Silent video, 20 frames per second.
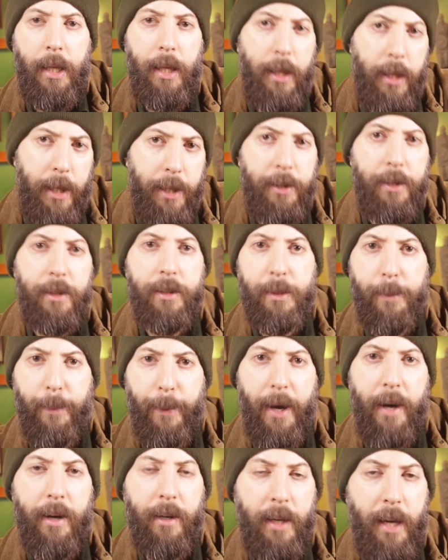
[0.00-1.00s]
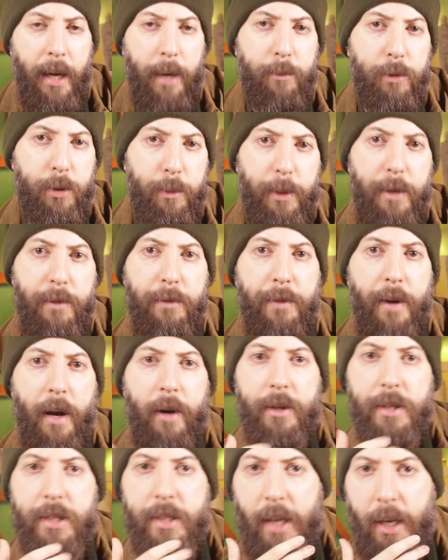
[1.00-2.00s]
Later, the bear came to be
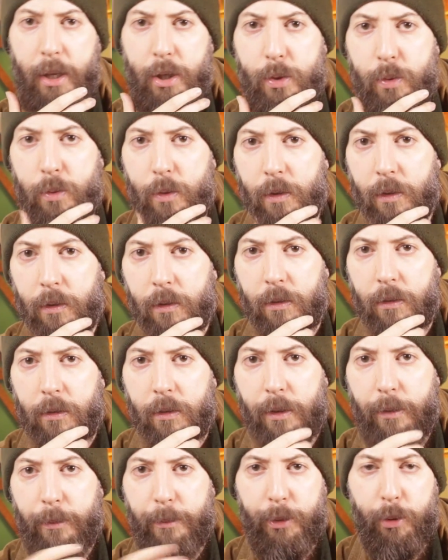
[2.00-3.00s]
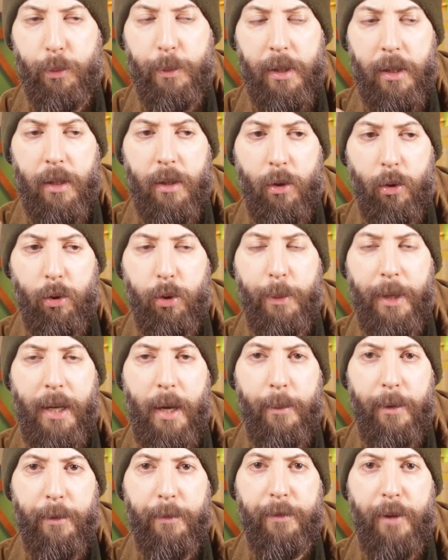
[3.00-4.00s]
very sexual, to
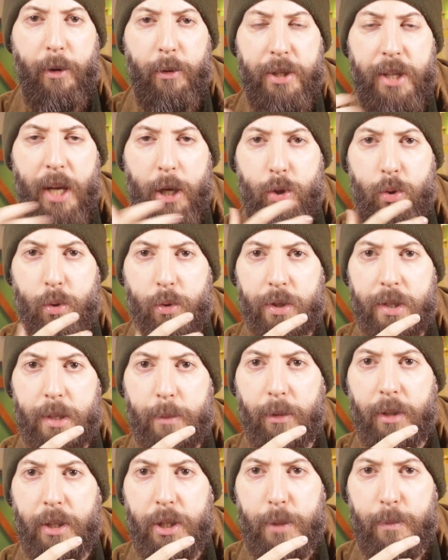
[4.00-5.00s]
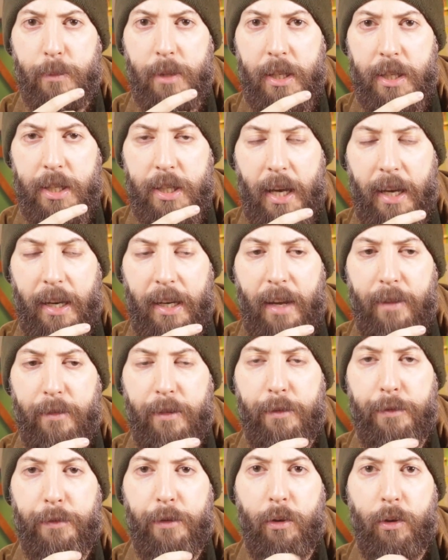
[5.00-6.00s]
become a very sexual symbolism in
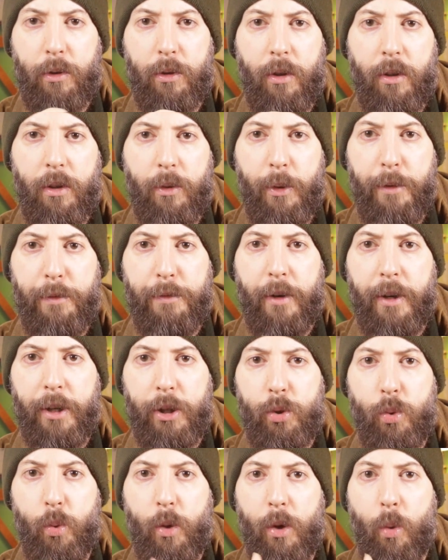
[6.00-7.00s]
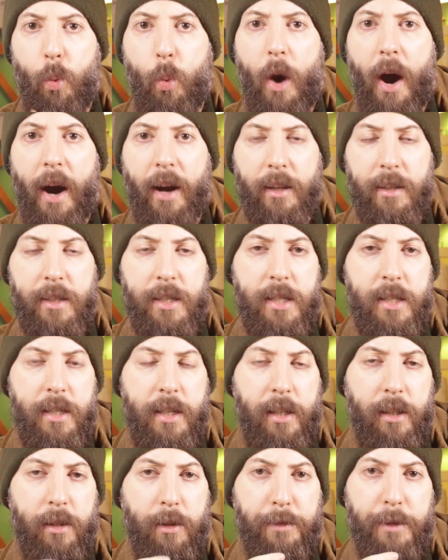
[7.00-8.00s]
Scandinavian folklore, referring to a wild
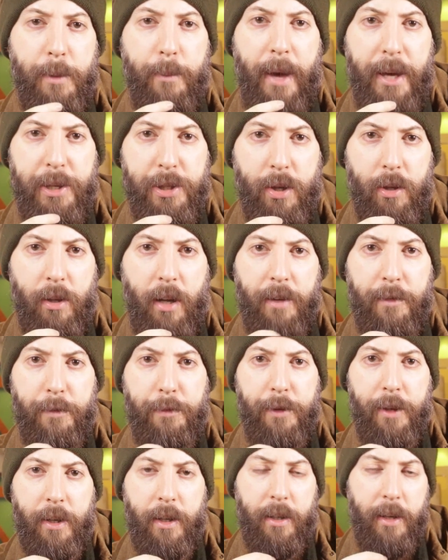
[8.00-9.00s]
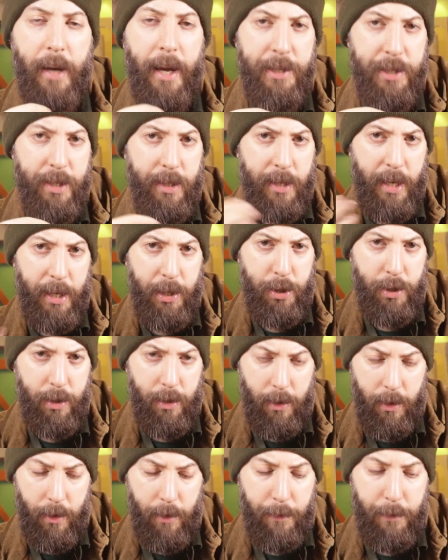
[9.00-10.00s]
state of the masculine figure as a
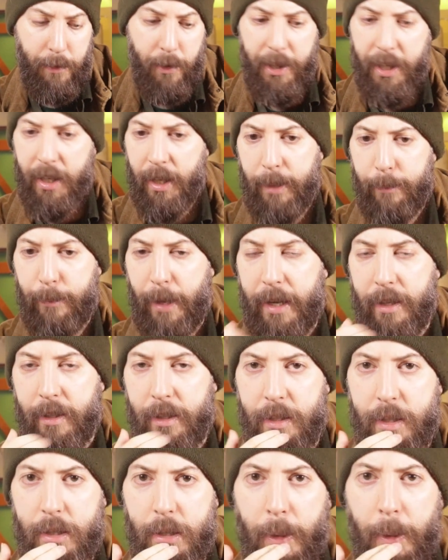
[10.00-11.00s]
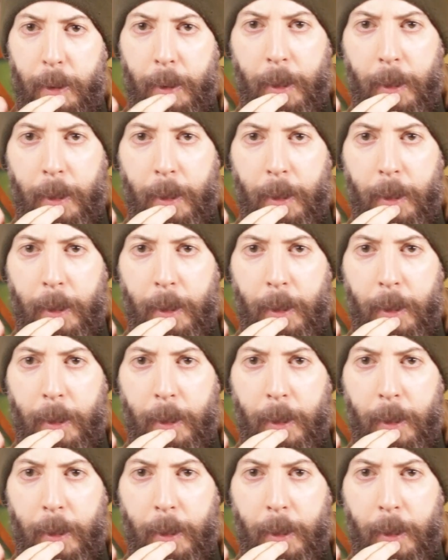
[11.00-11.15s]
danger for young maidens.